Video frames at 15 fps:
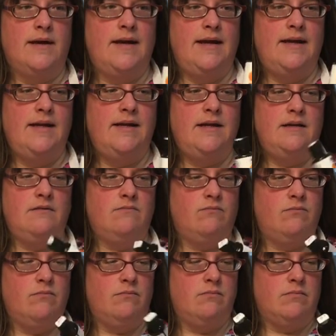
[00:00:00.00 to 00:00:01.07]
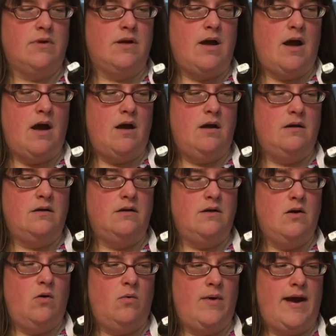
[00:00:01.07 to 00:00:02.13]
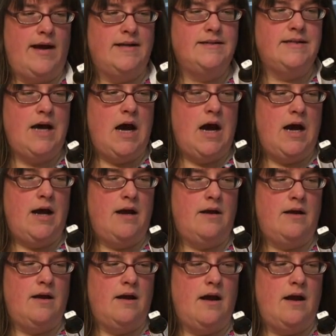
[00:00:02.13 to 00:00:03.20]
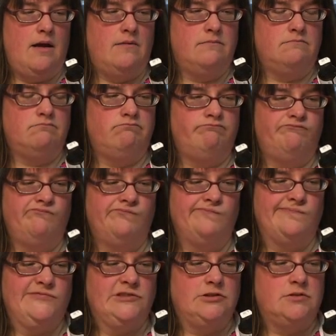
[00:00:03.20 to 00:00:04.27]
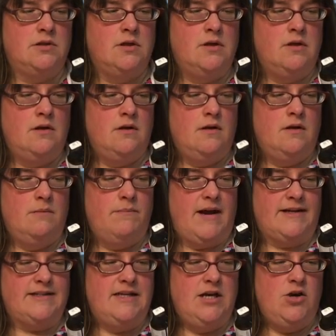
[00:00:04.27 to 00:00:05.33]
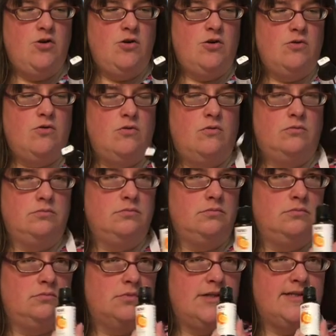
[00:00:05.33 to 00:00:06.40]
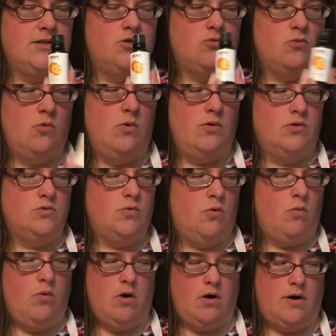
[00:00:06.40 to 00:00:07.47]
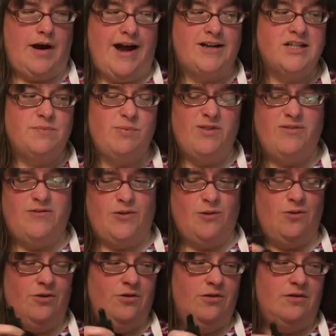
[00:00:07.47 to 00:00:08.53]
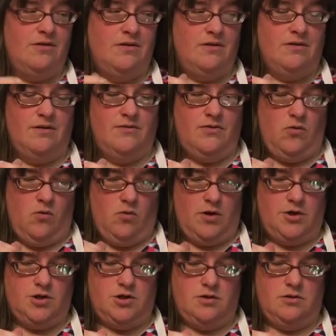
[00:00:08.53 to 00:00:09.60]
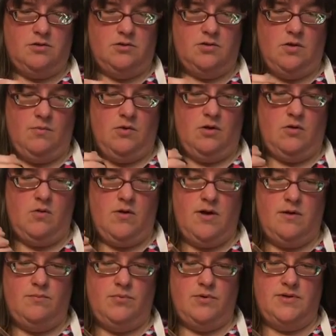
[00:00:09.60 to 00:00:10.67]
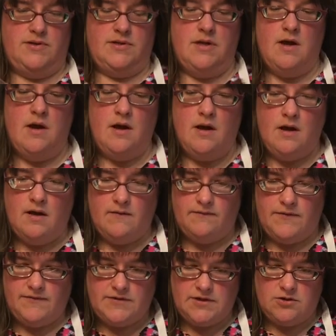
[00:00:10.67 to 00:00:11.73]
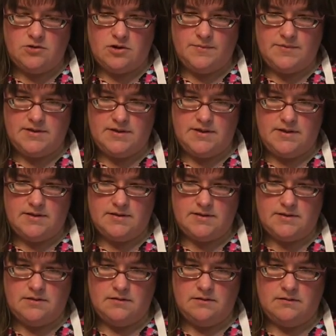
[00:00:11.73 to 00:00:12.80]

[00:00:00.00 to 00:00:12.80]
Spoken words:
any antibacterial essential oils will work. I just prefer the orange. So I'm gonna go ahead and put 15 drops of this.